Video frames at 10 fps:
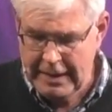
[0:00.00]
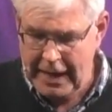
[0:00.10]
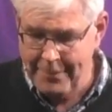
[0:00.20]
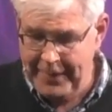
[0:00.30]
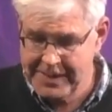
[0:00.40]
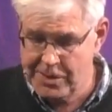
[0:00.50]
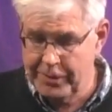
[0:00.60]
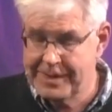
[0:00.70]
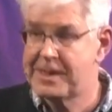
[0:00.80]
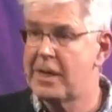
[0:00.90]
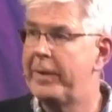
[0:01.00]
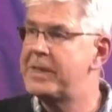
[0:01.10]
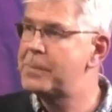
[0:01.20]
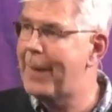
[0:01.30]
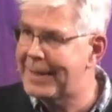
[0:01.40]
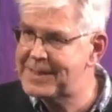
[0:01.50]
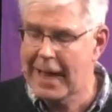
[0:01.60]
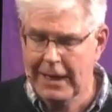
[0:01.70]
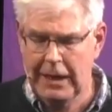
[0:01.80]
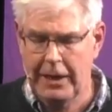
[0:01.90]
It's not necessarily
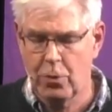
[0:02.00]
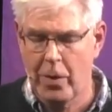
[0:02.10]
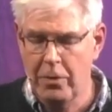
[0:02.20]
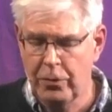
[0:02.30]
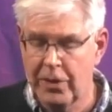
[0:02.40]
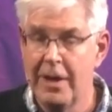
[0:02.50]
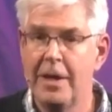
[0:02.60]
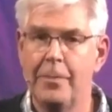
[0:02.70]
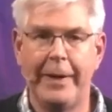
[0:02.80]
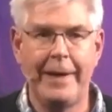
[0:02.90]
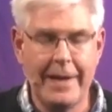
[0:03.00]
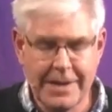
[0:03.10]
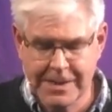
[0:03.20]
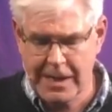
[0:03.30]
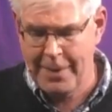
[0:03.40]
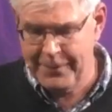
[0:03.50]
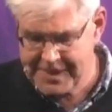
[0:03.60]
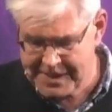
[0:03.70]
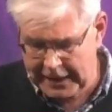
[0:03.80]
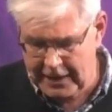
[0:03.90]
spectacular growth, but it is
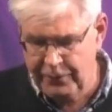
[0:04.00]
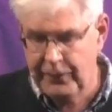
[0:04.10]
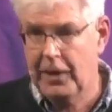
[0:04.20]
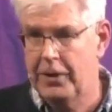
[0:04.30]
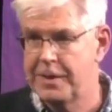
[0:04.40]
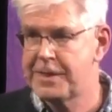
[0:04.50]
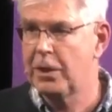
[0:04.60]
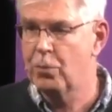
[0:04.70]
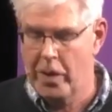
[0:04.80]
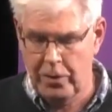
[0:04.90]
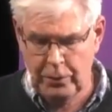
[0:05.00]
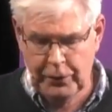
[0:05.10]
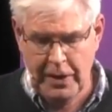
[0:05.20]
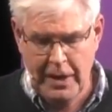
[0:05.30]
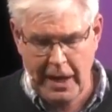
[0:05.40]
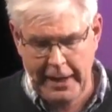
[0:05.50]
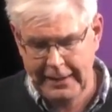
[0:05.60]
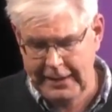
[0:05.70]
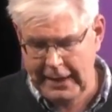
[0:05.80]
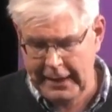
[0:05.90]
significant growth
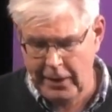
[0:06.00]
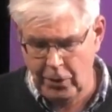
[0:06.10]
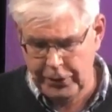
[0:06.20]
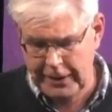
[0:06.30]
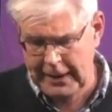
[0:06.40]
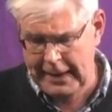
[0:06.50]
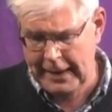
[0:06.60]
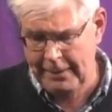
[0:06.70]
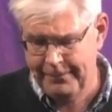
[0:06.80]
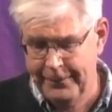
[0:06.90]
year on year.